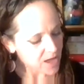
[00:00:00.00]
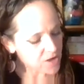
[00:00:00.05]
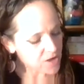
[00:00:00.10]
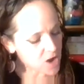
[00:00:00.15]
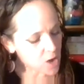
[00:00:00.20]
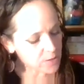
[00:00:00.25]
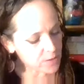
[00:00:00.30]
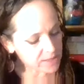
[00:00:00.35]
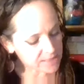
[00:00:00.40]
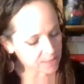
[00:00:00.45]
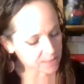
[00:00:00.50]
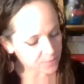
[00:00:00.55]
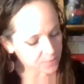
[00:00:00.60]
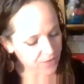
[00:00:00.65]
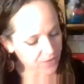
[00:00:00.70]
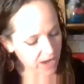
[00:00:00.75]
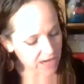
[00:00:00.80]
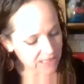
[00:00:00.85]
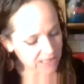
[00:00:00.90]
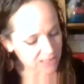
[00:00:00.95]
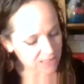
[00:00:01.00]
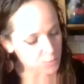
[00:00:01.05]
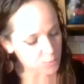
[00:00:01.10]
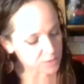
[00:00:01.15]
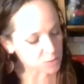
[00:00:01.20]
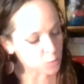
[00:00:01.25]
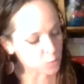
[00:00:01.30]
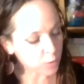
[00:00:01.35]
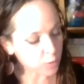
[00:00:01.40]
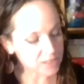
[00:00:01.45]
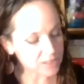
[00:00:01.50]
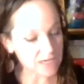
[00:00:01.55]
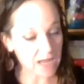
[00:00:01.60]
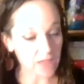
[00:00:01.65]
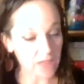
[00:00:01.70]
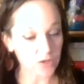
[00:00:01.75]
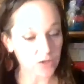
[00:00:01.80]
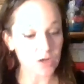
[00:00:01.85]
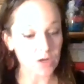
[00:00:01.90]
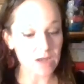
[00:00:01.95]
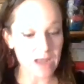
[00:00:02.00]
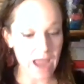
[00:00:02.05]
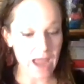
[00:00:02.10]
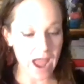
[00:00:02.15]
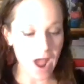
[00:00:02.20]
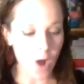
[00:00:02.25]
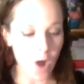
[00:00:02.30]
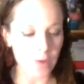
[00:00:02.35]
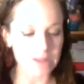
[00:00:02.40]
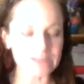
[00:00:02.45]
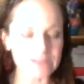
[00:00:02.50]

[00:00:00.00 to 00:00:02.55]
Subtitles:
No, he said emphatically, you must work together now.